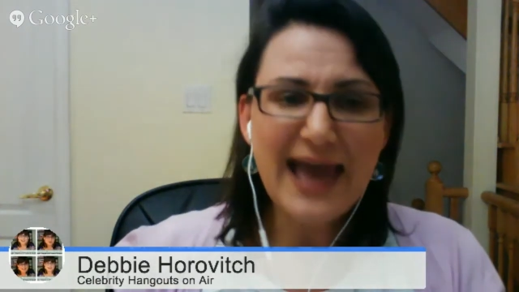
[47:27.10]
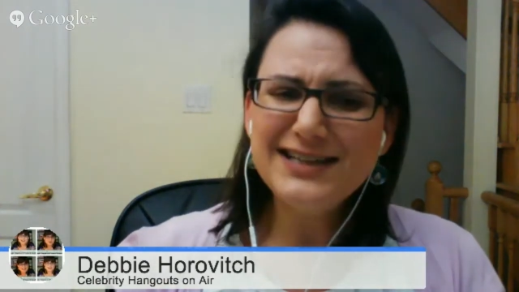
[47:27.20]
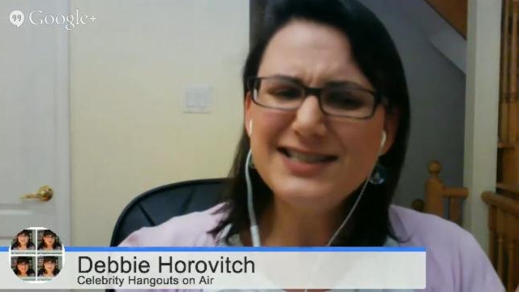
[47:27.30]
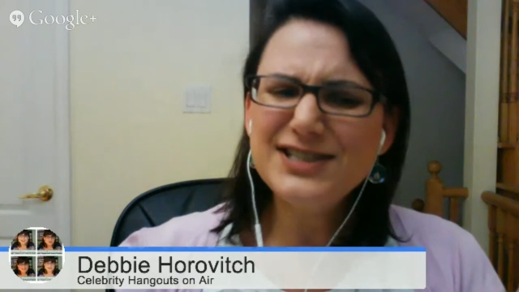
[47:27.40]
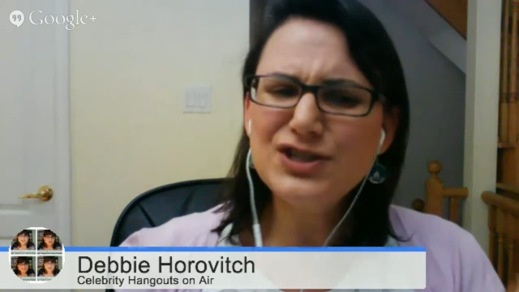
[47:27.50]

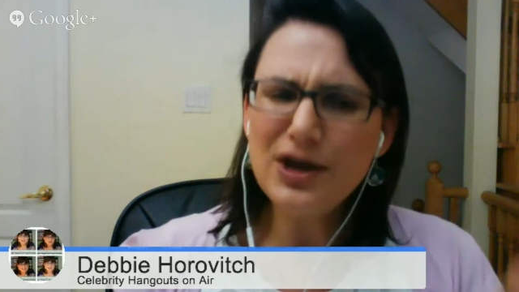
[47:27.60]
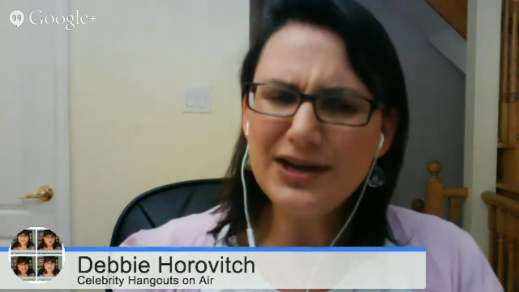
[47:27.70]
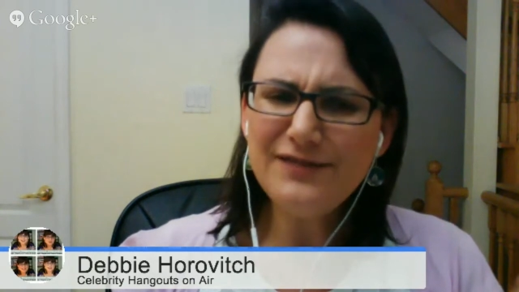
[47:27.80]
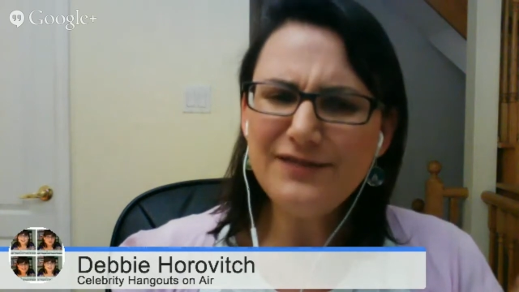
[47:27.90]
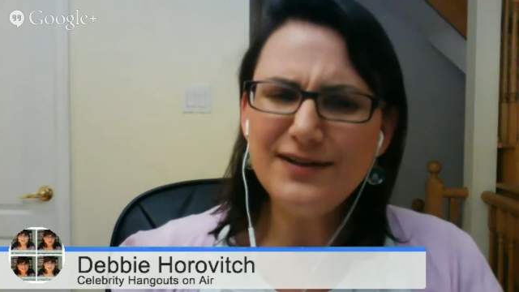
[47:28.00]
And
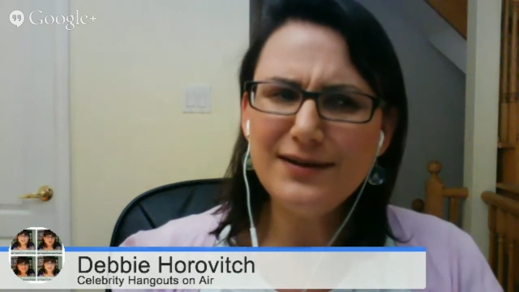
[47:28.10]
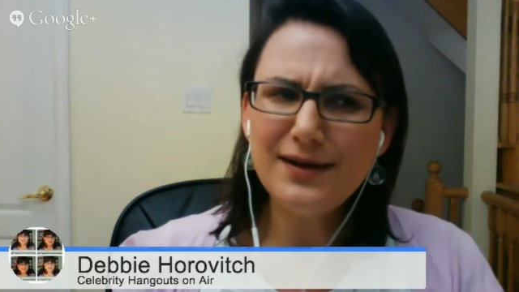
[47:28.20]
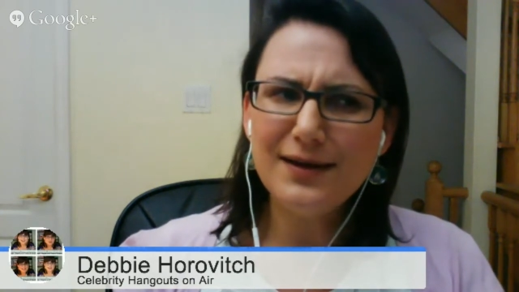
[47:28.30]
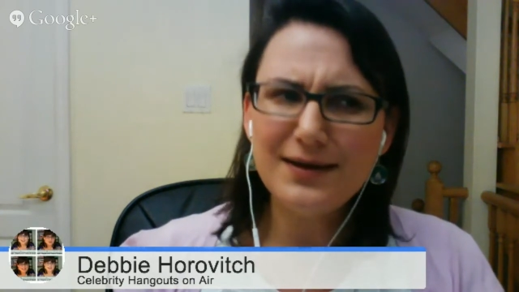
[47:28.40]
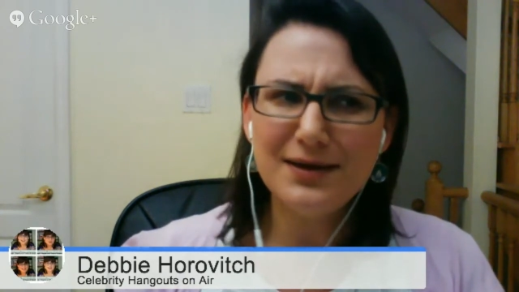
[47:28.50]
it's not
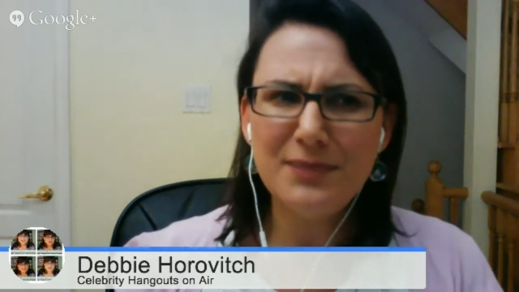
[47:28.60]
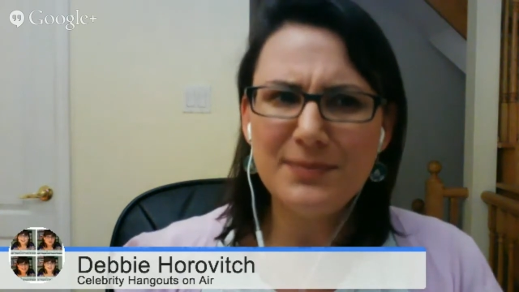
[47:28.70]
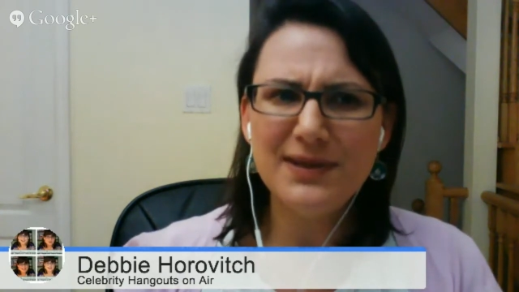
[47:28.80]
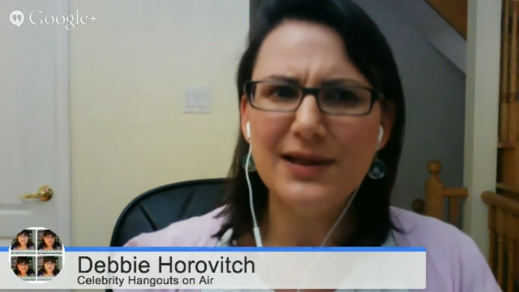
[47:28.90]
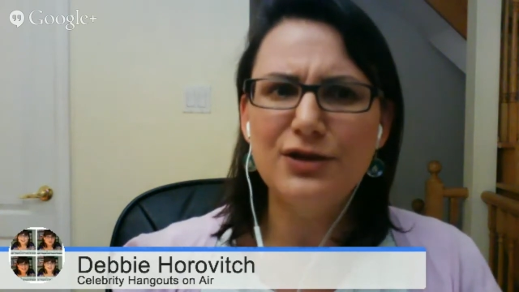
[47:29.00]
even a
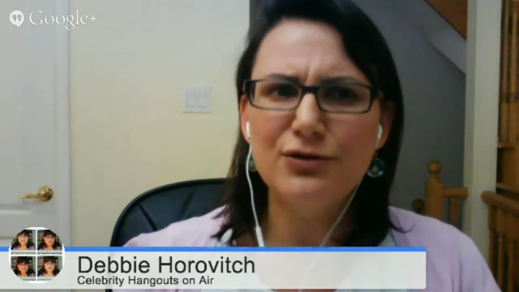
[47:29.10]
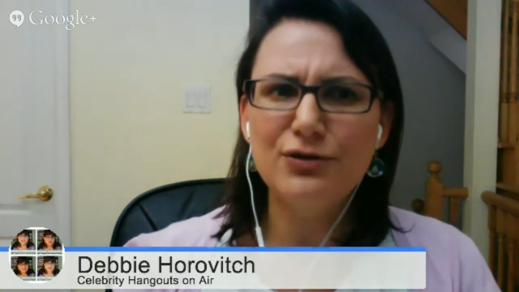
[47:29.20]
commitment.